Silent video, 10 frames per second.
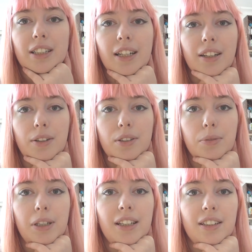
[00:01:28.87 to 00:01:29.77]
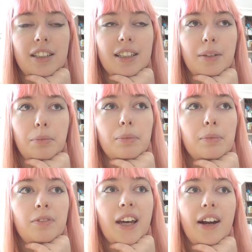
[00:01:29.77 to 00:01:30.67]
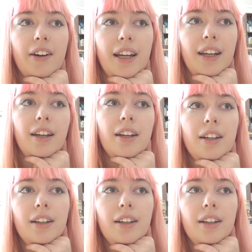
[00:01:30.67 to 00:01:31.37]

diagnosed with, and it can vary